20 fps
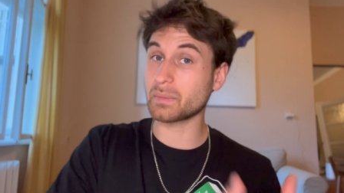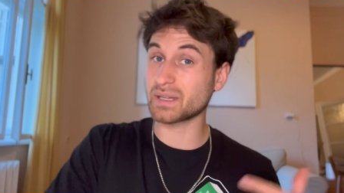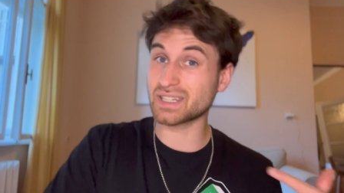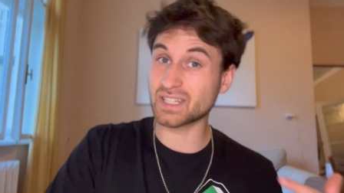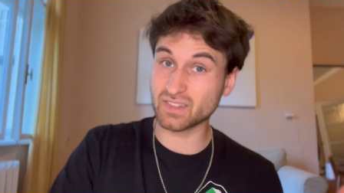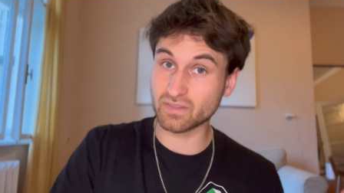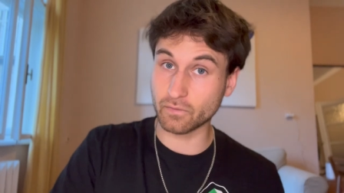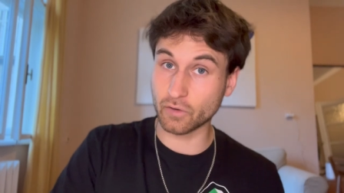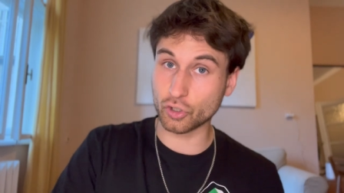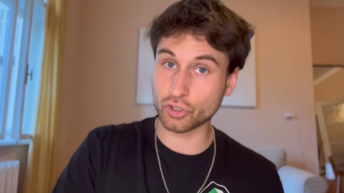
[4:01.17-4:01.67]

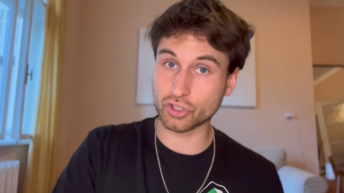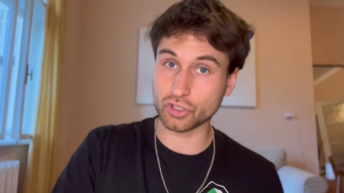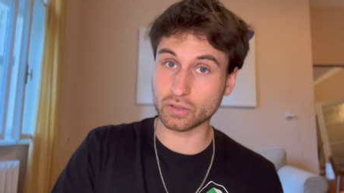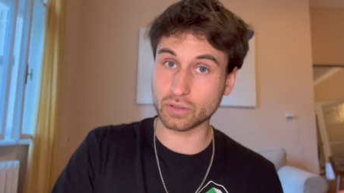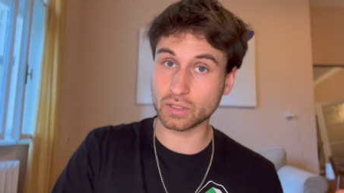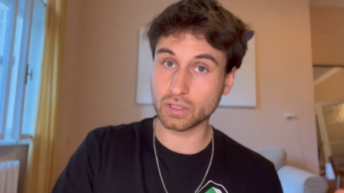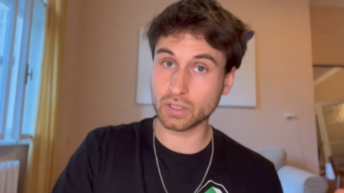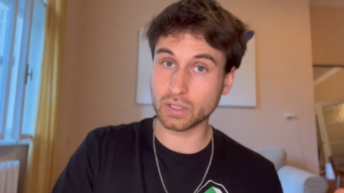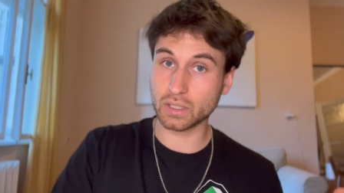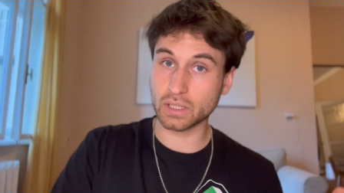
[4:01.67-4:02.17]
this version.
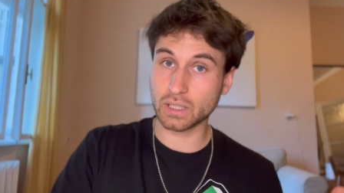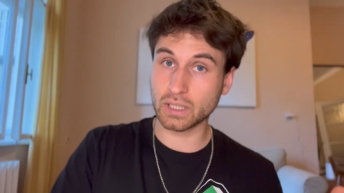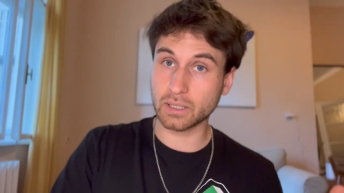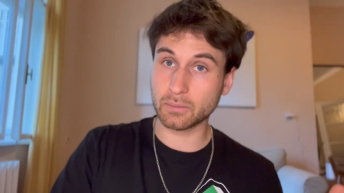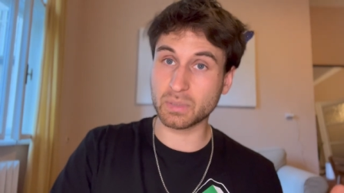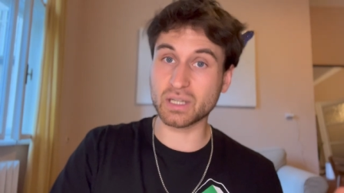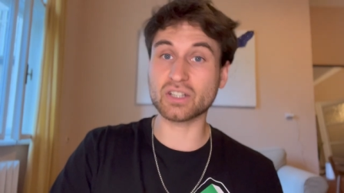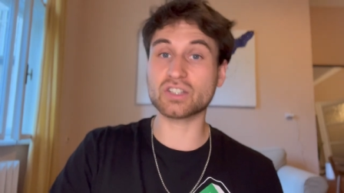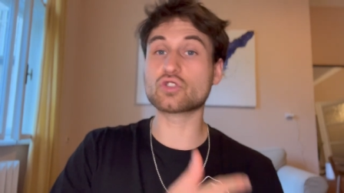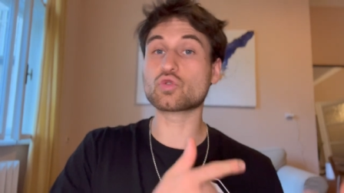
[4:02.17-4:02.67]

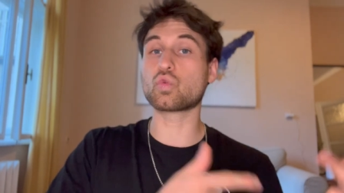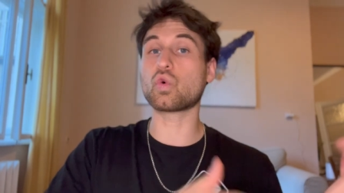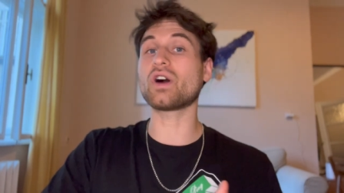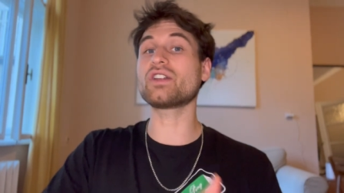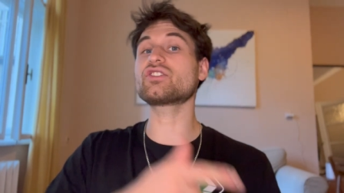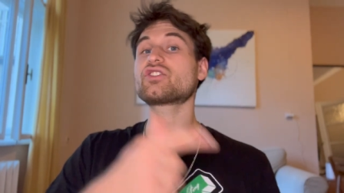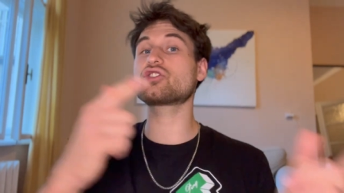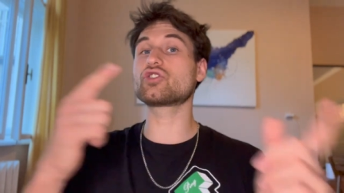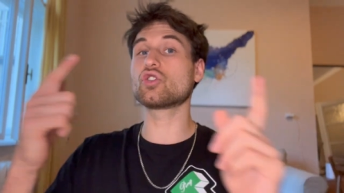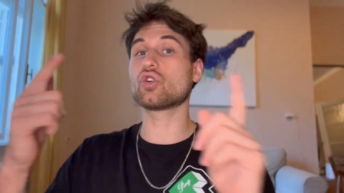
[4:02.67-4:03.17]
Because
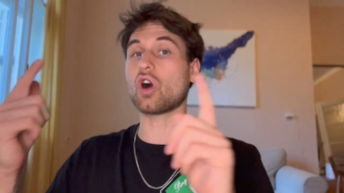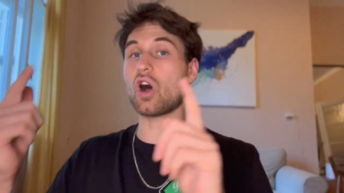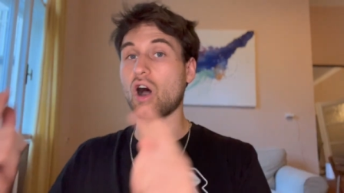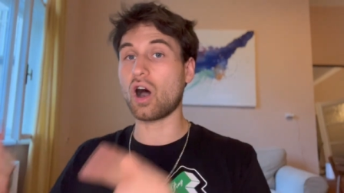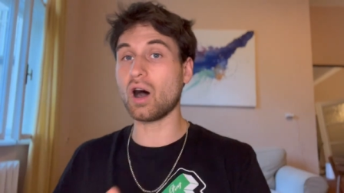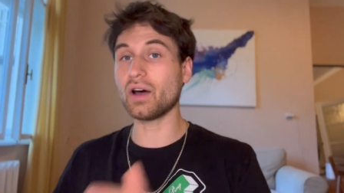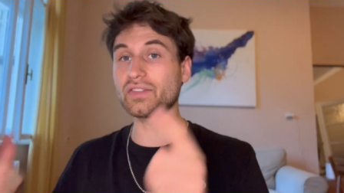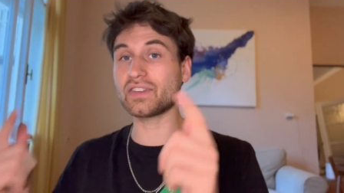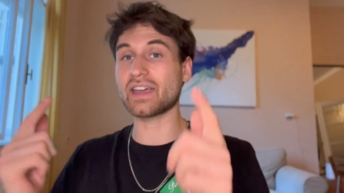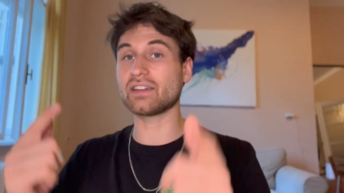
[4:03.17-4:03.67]
once you
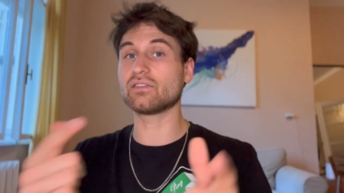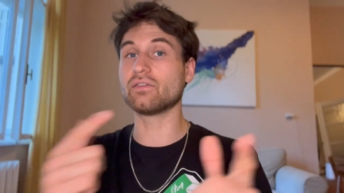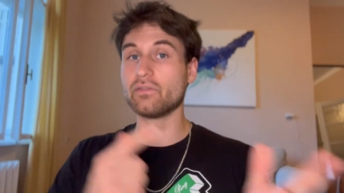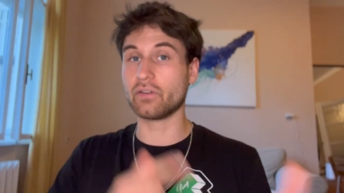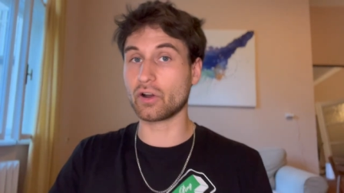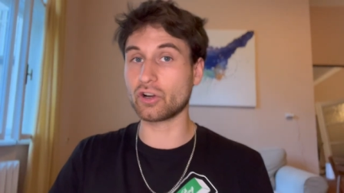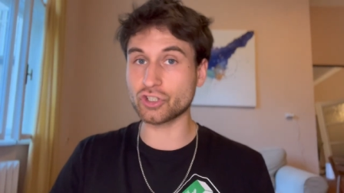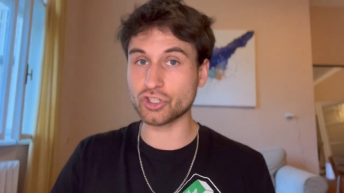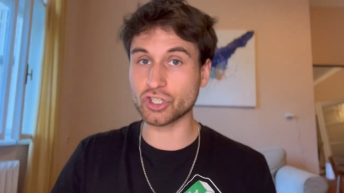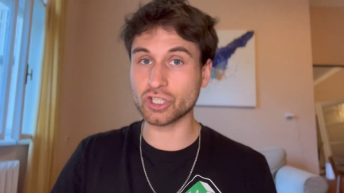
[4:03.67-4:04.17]
are that
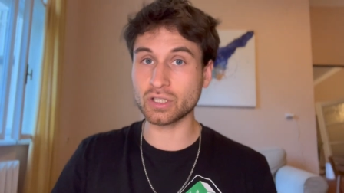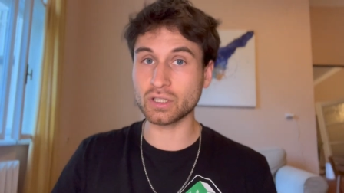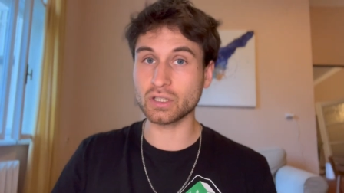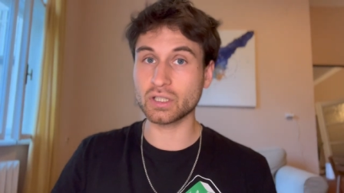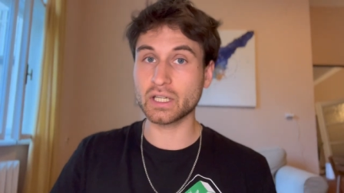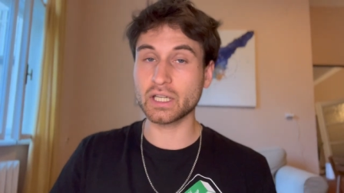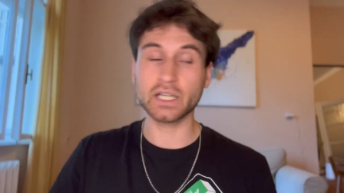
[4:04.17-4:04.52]
version,